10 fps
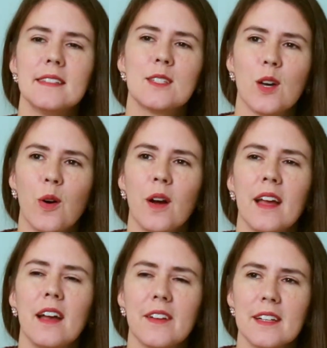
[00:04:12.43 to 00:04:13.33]
So
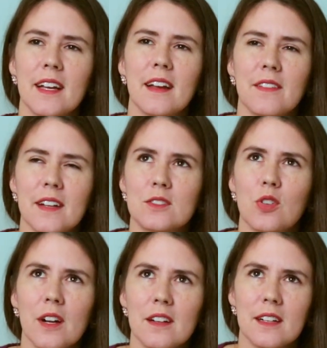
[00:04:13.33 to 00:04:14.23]
if I
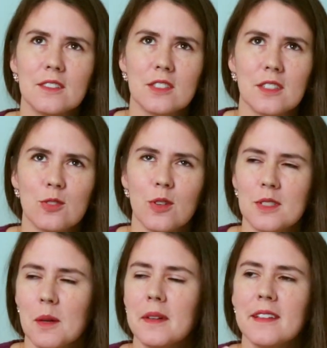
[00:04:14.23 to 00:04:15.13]
trigger it just to show
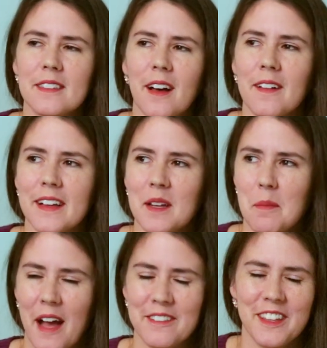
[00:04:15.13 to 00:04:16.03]
somebody, I'll end
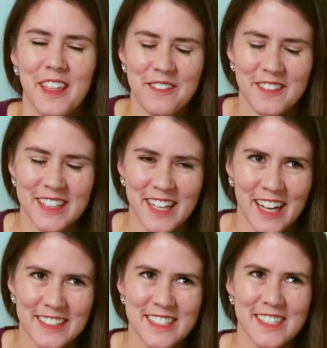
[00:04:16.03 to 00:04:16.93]
up having them
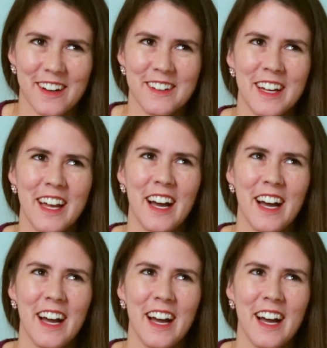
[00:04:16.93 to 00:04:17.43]
again. So